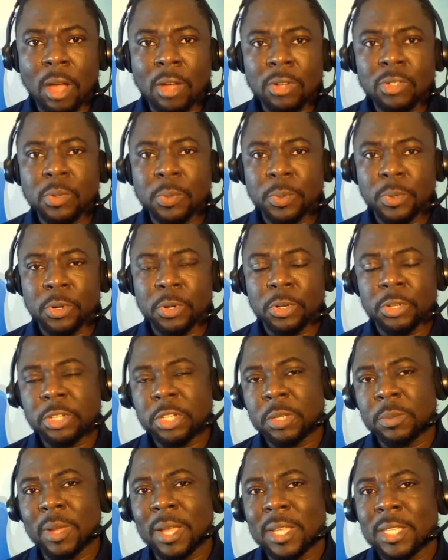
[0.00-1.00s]

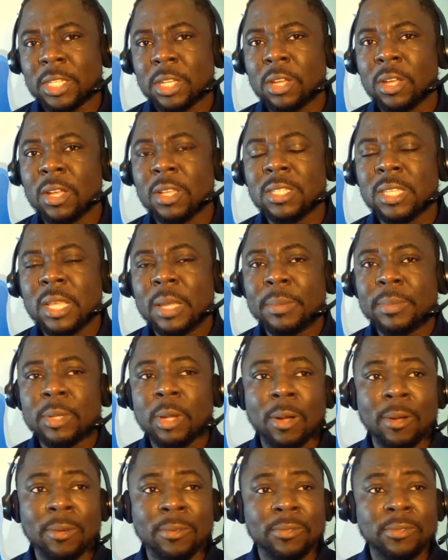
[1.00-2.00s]
entrepreneurship as a
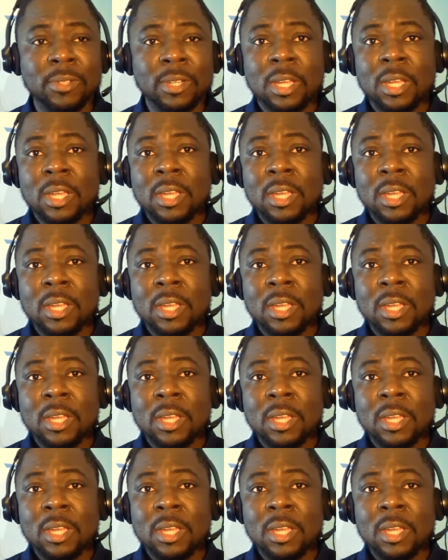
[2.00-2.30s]
concept of